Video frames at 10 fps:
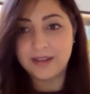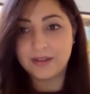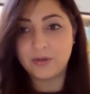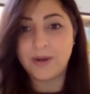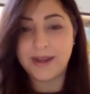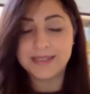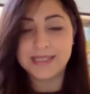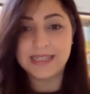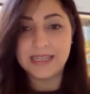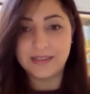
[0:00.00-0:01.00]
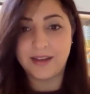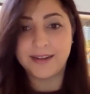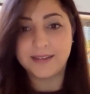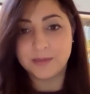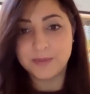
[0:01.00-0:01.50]
go and see the
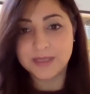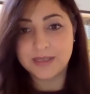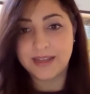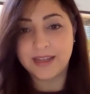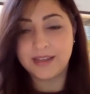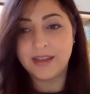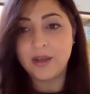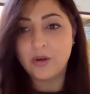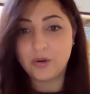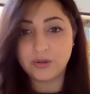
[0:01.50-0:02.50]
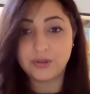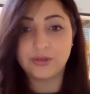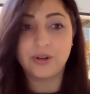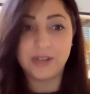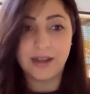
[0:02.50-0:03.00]
items. They order
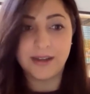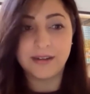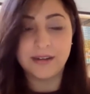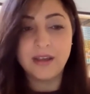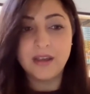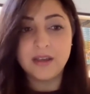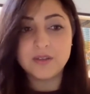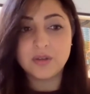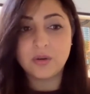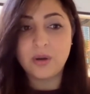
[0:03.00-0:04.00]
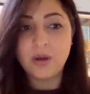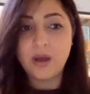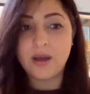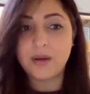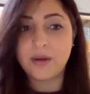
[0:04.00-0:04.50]
online. So
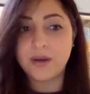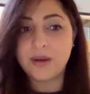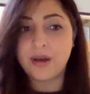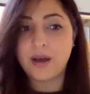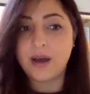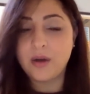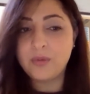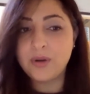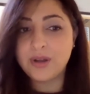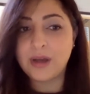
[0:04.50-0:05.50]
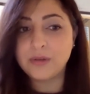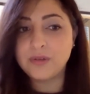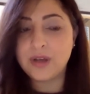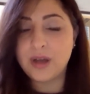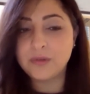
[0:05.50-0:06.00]

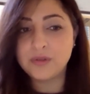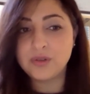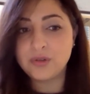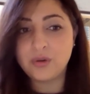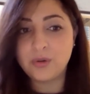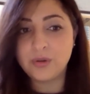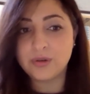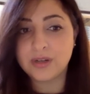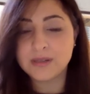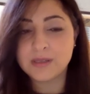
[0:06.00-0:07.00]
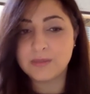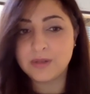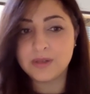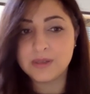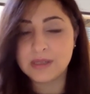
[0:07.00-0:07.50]
how did you know your
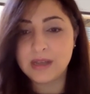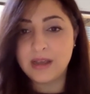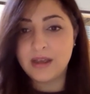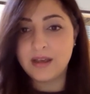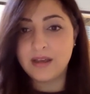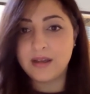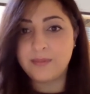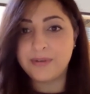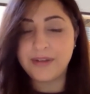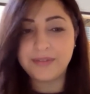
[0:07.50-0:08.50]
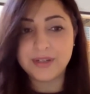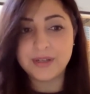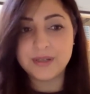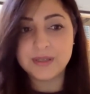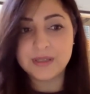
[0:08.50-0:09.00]
customers'
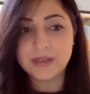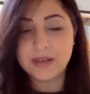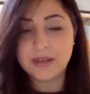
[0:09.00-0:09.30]
preference